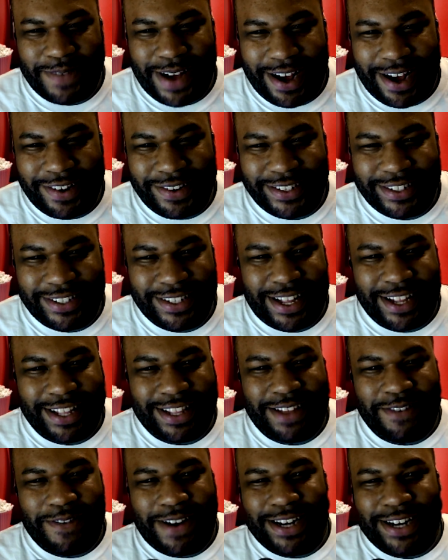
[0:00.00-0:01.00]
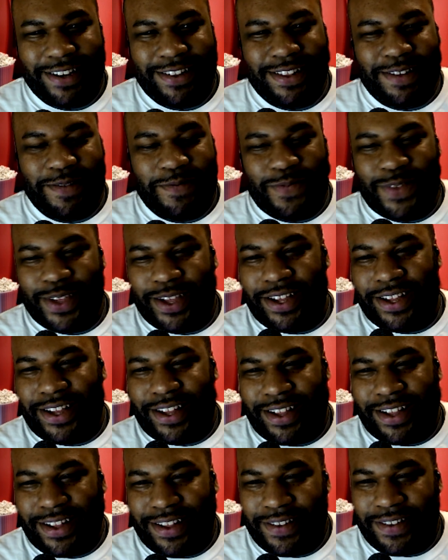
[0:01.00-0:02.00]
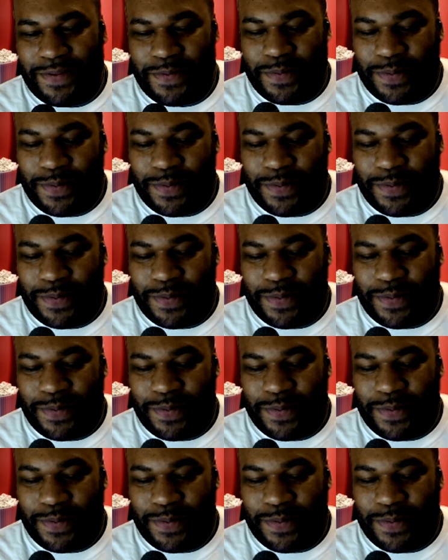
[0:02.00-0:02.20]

out. Like they're waiting on the